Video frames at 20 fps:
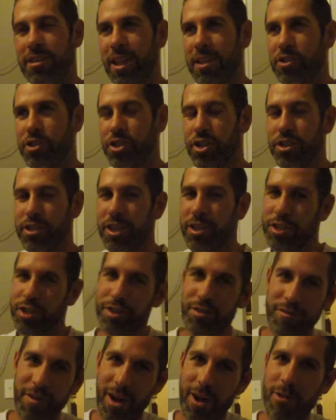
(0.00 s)
Let's
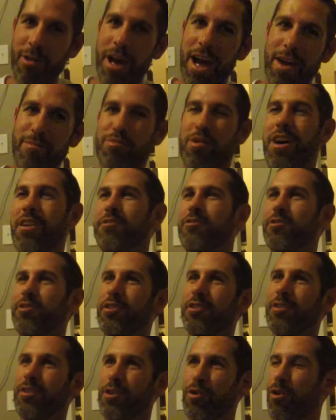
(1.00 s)
just follow the
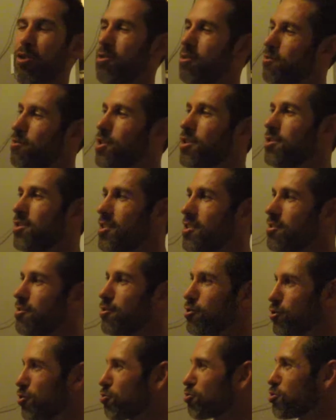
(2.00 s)
hypothesis that all of this is a
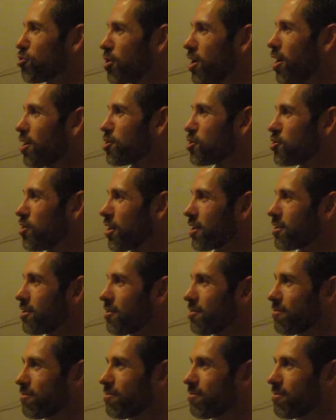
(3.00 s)
social construct.
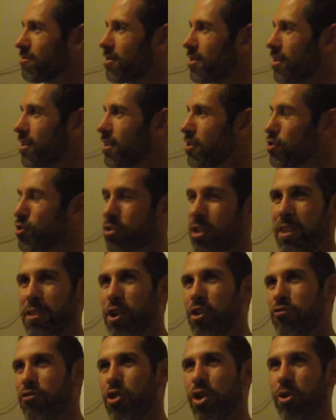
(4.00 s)
So then
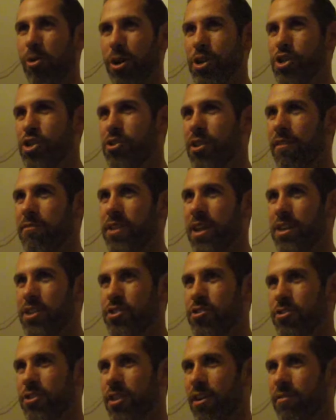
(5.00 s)
the real question you have to ask
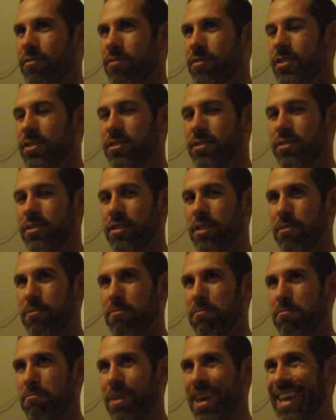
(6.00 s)
yourself is
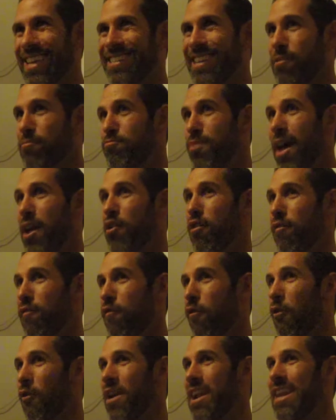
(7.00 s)
it better
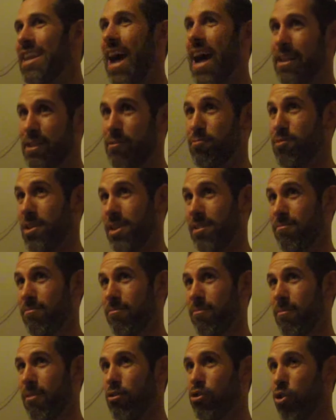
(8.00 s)
for it not to be?
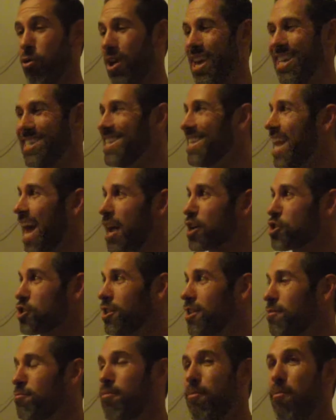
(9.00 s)
So is it
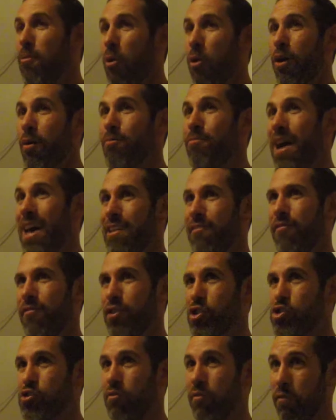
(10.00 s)
actually more
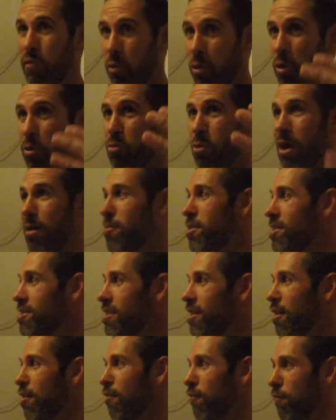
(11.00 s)
beneficial for
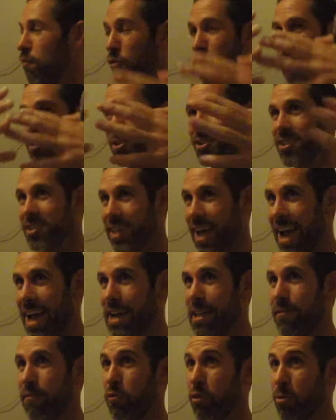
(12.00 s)
women, for
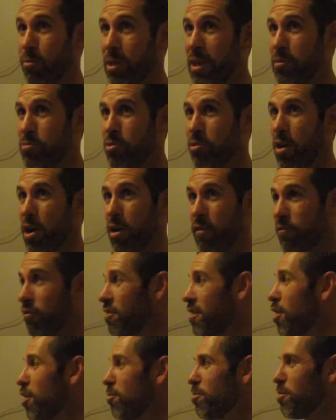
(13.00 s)
society, for people, for
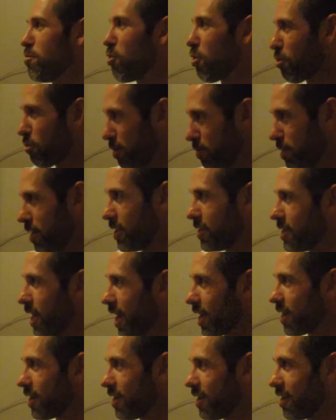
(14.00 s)
there to be more women in
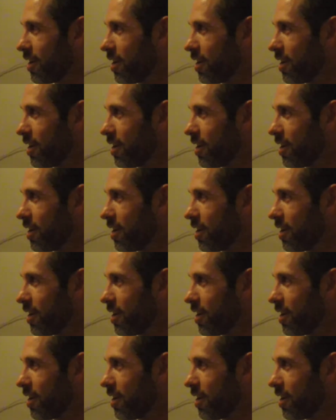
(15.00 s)
tech?